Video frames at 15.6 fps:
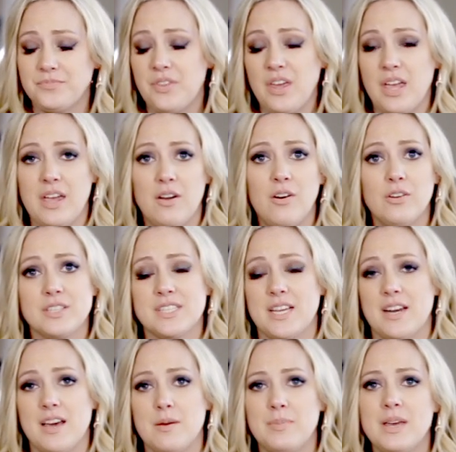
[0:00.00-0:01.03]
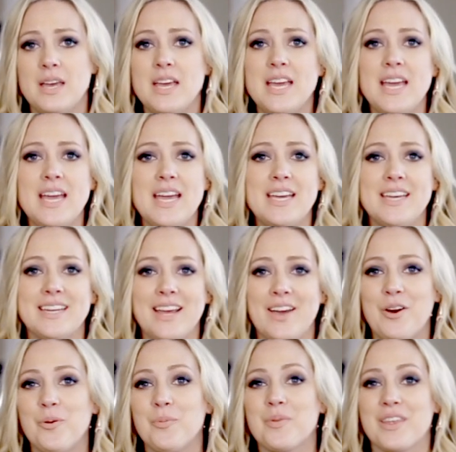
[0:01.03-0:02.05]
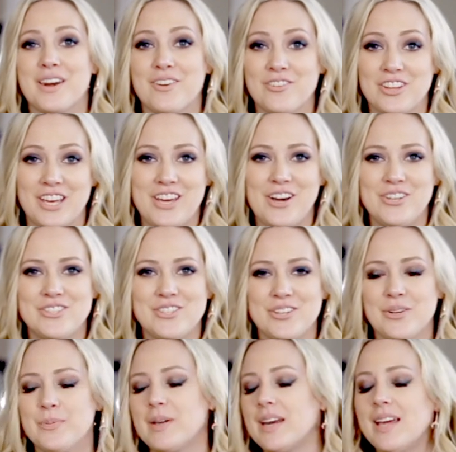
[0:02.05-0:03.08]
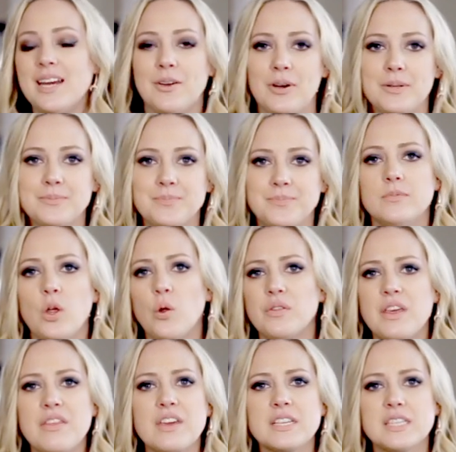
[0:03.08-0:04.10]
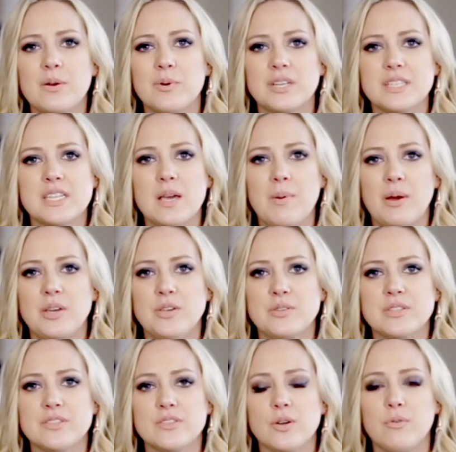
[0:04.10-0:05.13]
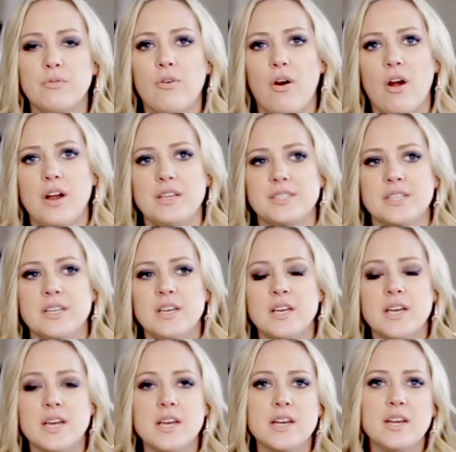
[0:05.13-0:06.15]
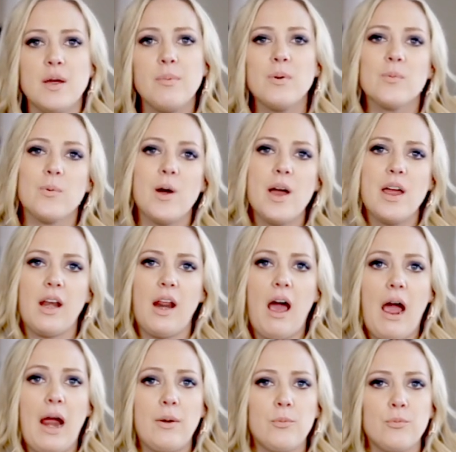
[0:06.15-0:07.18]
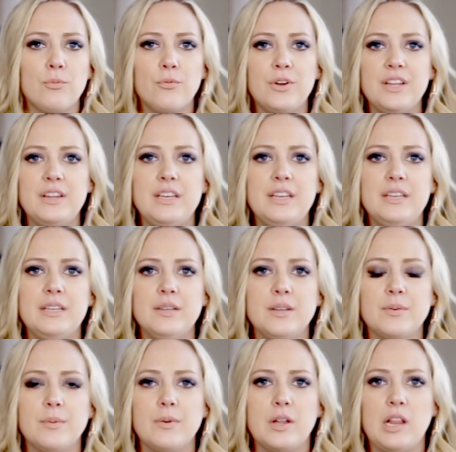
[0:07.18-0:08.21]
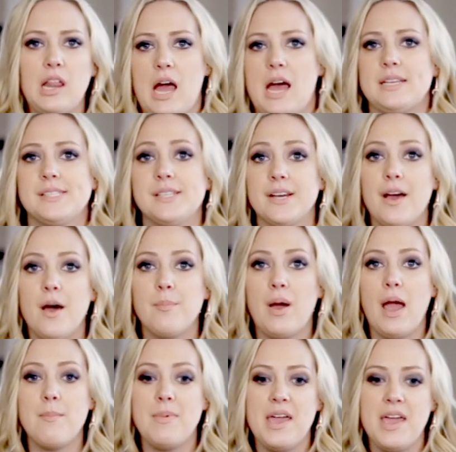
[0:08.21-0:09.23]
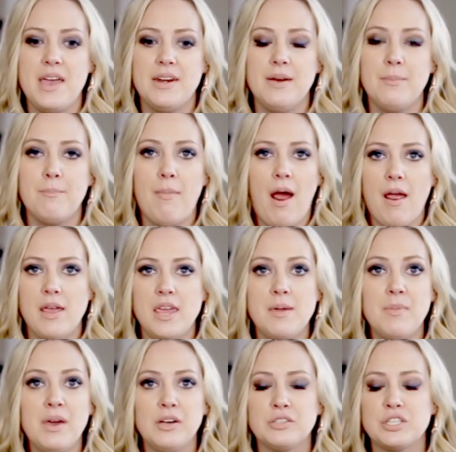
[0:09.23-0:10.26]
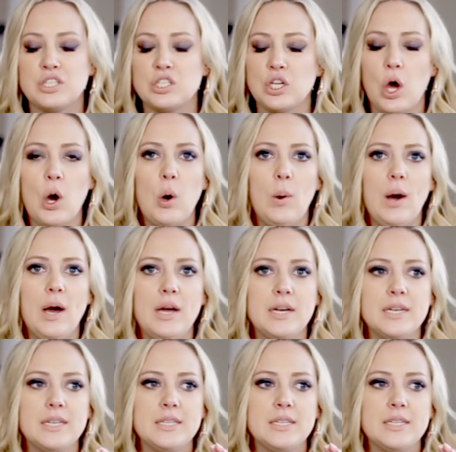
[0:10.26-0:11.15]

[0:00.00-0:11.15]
thing all set up, and I hope that it really goes through. Anyway, the only things I want to say about Houston so far is, number one, I really classed it up. I made my email so